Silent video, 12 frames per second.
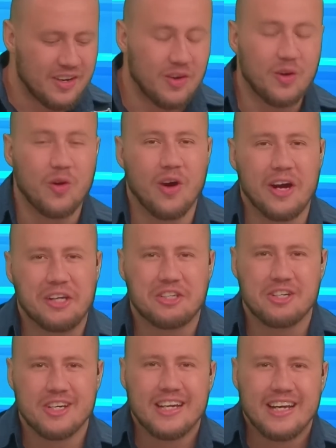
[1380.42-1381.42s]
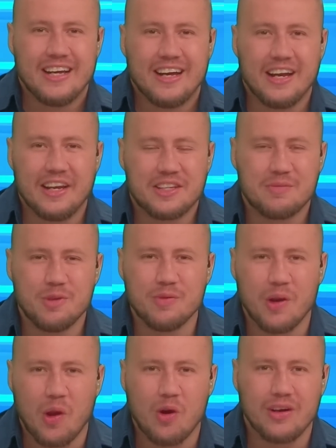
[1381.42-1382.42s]
All right. Uh, let's move
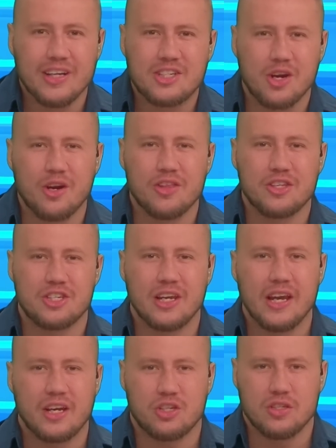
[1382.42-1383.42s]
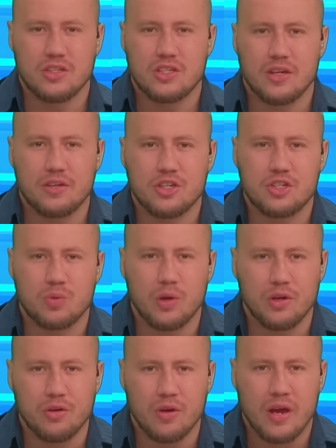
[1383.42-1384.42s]
along. Let's go to the selections. I just
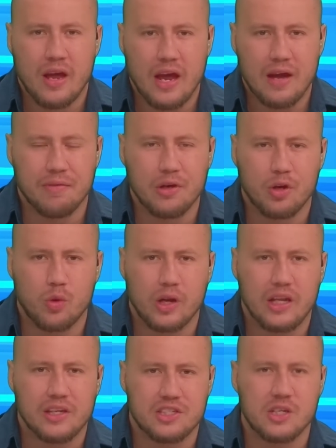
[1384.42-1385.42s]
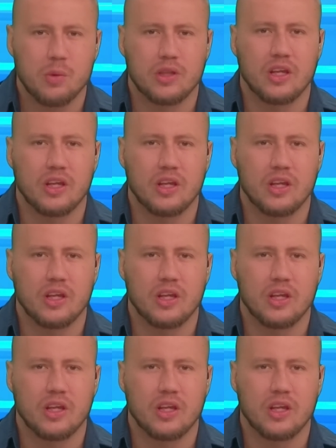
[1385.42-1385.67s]
want to have a look quickly and see what the